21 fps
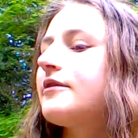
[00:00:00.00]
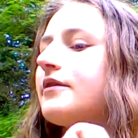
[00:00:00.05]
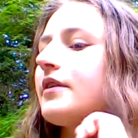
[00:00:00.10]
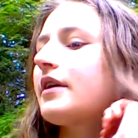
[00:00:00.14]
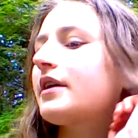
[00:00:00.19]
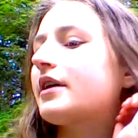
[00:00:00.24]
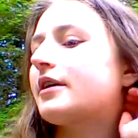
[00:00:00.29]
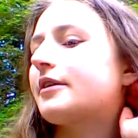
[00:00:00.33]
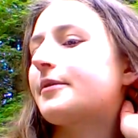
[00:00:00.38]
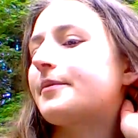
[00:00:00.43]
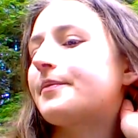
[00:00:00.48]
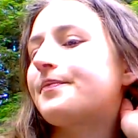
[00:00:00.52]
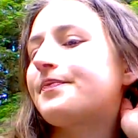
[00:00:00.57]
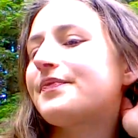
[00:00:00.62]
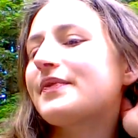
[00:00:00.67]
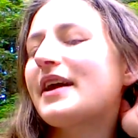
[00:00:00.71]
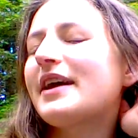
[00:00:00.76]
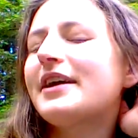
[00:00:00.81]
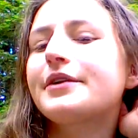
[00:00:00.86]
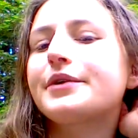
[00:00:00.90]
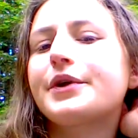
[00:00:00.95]

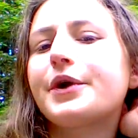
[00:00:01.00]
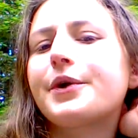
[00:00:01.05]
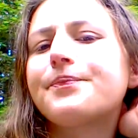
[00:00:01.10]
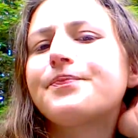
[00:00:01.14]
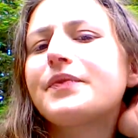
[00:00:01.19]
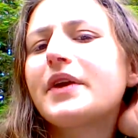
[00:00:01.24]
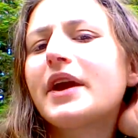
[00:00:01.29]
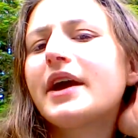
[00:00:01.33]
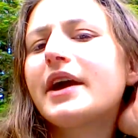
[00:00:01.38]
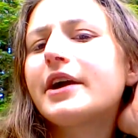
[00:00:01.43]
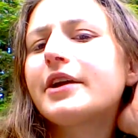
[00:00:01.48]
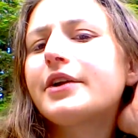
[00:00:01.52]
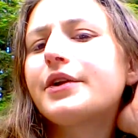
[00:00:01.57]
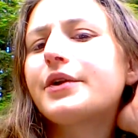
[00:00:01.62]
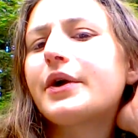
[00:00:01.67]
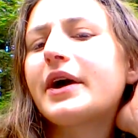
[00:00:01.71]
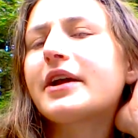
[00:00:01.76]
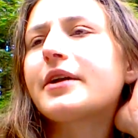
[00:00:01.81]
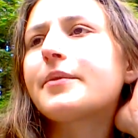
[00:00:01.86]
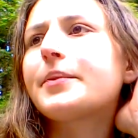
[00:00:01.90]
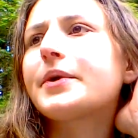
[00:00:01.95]
I don't know
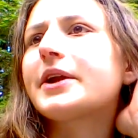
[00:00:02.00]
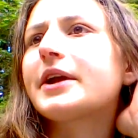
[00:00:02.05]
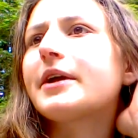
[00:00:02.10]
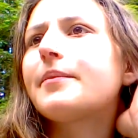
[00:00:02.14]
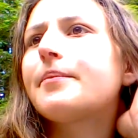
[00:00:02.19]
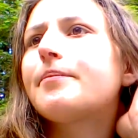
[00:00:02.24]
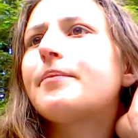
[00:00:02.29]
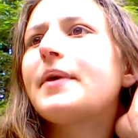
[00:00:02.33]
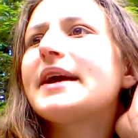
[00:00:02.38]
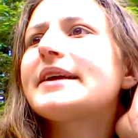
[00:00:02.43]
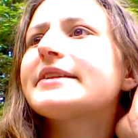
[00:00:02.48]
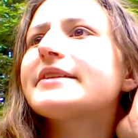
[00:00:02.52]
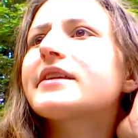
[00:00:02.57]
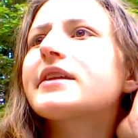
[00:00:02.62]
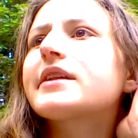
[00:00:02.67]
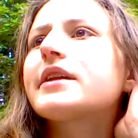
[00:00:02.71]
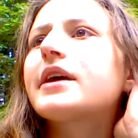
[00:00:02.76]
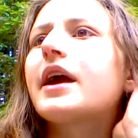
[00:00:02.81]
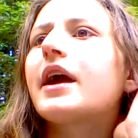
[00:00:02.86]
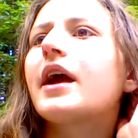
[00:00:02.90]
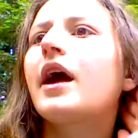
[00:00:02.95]
how to put it.
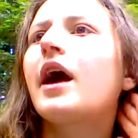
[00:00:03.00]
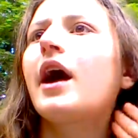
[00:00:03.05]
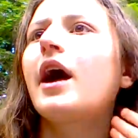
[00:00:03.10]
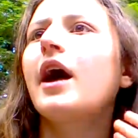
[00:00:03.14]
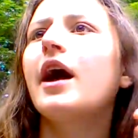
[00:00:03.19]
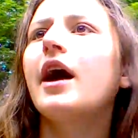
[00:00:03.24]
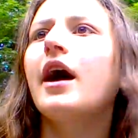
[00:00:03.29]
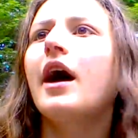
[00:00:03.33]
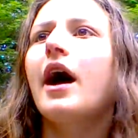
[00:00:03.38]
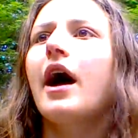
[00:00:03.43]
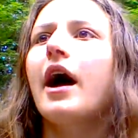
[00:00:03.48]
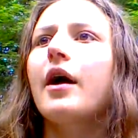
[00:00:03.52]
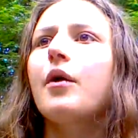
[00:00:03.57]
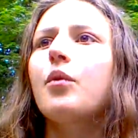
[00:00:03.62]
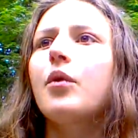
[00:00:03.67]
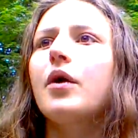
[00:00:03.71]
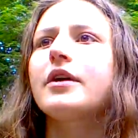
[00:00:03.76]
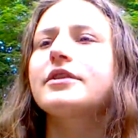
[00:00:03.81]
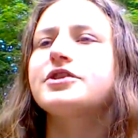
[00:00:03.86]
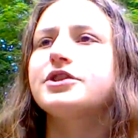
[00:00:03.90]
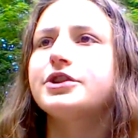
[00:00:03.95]
Basically, I
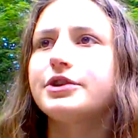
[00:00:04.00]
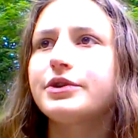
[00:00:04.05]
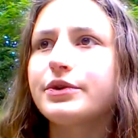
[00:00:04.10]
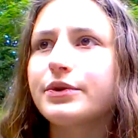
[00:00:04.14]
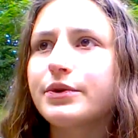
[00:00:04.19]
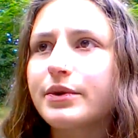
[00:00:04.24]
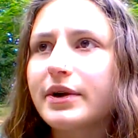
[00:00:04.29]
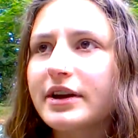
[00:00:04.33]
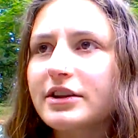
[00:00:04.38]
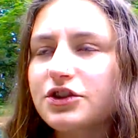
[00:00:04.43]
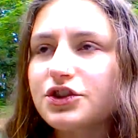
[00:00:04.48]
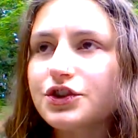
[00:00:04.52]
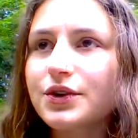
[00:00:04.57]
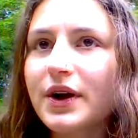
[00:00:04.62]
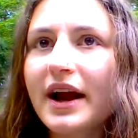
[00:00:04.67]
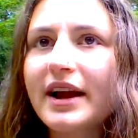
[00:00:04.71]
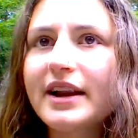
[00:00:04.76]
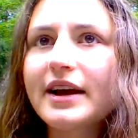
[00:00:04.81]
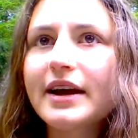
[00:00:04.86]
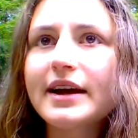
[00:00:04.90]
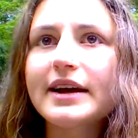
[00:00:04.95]
want to
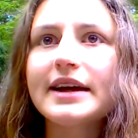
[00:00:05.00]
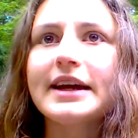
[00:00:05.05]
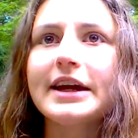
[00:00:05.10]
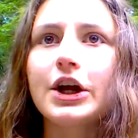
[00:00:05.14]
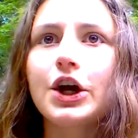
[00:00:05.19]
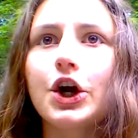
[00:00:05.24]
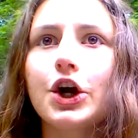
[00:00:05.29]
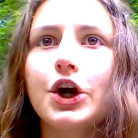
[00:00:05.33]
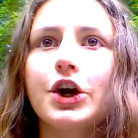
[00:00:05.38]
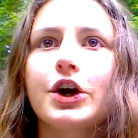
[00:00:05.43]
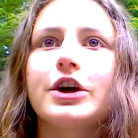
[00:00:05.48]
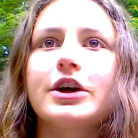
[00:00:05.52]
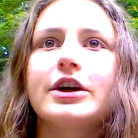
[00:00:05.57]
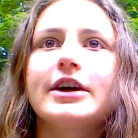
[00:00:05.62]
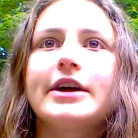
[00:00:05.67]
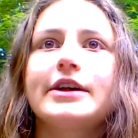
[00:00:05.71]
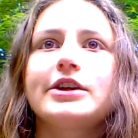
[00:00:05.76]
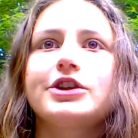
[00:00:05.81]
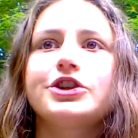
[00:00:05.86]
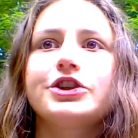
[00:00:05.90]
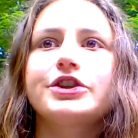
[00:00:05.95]
try to
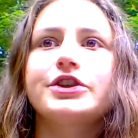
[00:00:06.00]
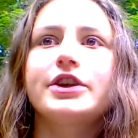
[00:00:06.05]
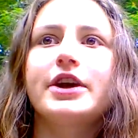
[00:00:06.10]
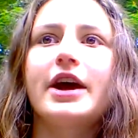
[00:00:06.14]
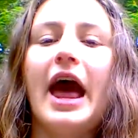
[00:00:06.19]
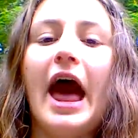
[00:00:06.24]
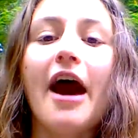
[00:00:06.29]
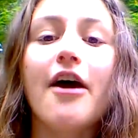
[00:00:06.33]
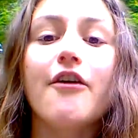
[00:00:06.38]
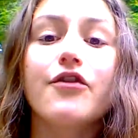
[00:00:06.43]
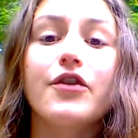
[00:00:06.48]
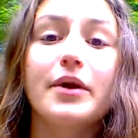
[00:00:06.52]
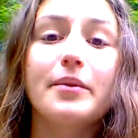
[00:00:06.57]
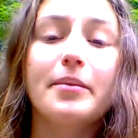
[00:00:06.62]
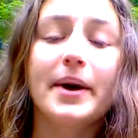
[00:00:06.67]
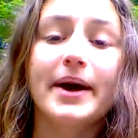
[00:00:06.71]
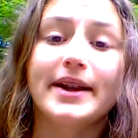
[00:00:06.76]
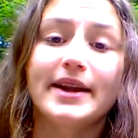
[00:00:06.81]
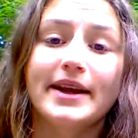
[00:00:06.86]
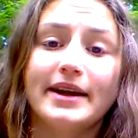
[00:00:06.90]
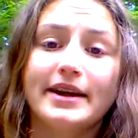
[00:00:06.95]
encourage
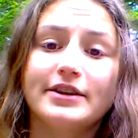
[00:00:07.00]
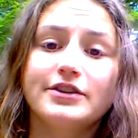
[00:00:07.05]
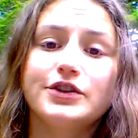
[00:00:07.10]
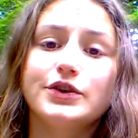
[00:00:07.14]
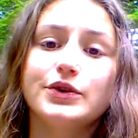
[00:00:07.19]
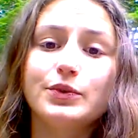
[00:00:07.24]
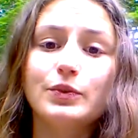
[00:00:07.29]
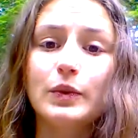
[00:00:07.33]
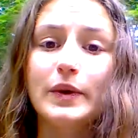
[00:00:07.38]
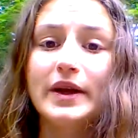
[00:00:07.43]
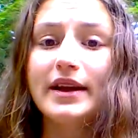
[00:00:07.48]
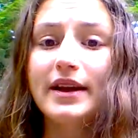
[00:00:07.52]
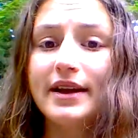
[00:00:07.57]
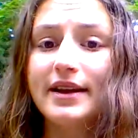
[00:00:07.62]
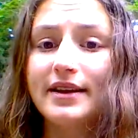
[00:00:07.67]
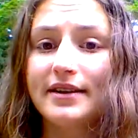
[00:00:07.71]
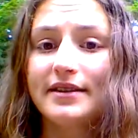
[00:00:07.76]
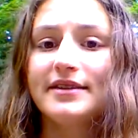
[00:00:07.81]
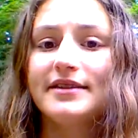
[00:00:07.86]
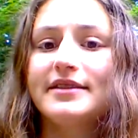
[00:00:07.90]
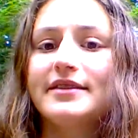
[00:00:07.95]
everybody to
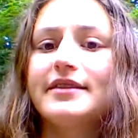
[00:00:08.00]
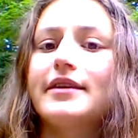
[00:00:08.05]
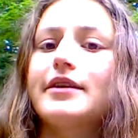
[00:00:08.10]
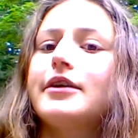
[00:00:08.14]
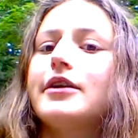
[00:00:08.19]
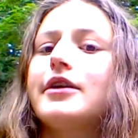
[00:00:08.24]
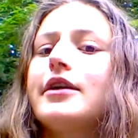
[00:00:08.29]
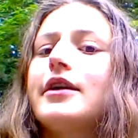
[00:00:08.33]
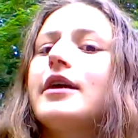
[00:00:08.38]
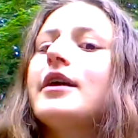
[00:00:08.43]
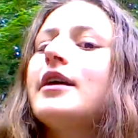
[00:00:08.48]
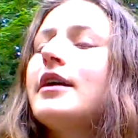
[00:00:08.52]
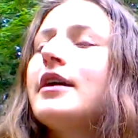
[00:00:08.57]
reconsider